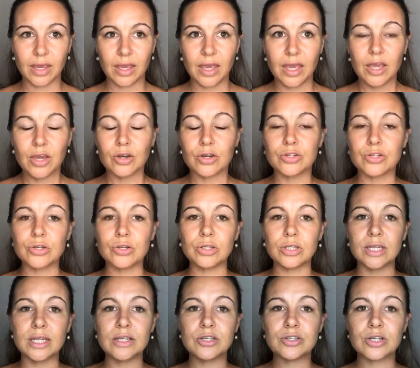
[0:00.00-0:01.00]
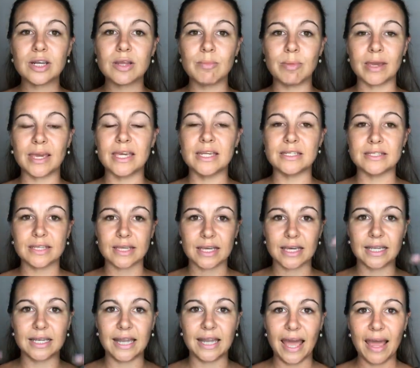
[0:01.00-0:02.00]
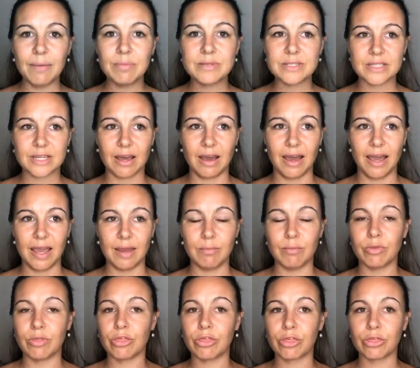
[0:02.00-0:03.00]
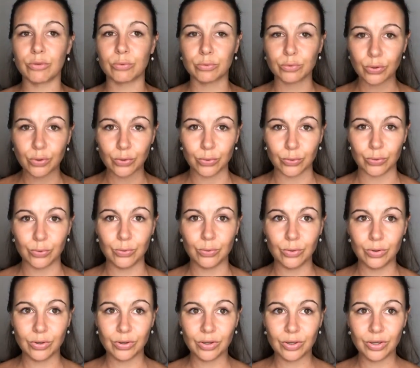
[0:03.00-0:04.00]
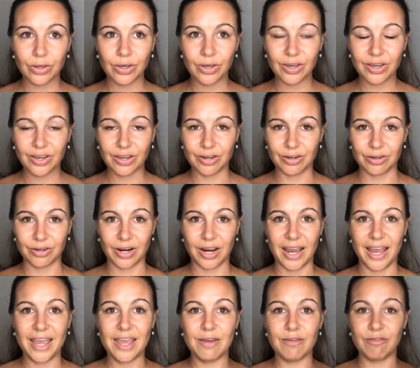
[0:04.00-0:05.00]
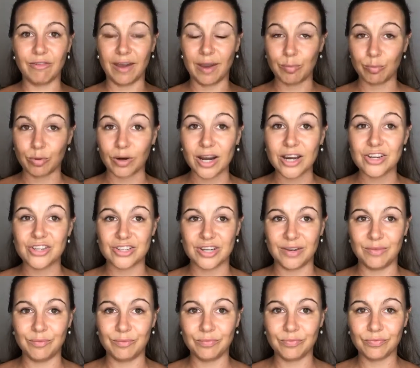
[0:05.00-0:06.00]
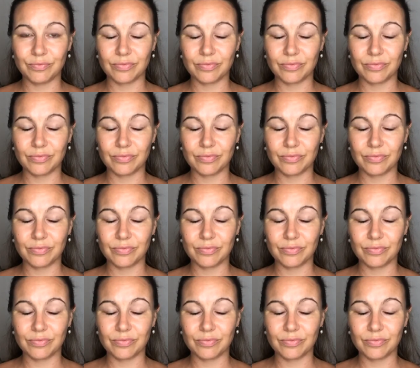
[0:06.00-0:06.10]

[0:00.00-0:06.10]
because you literally begin to collapse time through, all right, vibration.